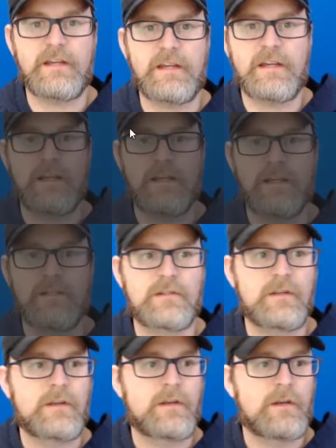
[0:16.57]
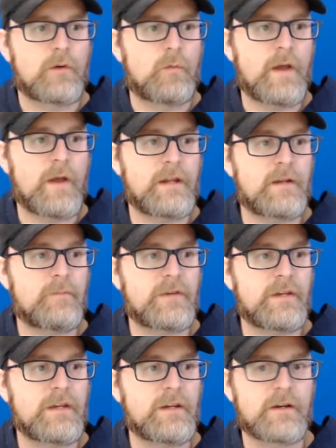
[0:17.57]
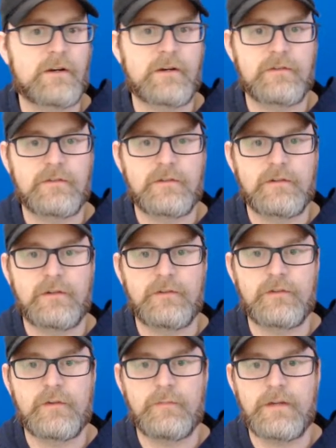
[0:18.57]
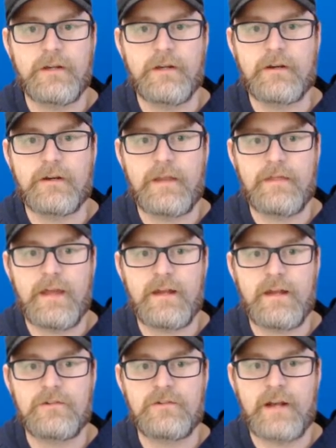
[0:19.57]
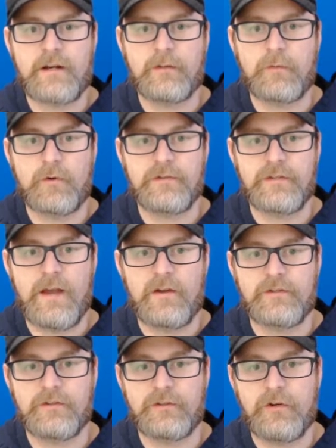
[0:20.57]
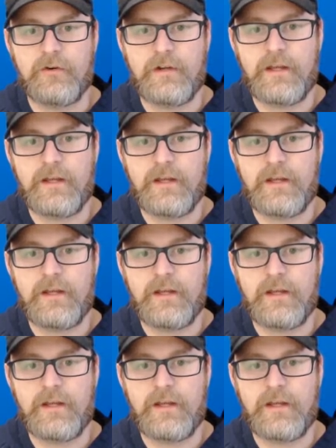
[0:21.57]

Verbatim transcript: is when it appears, does it appear and then a checkerboard. See how it's loading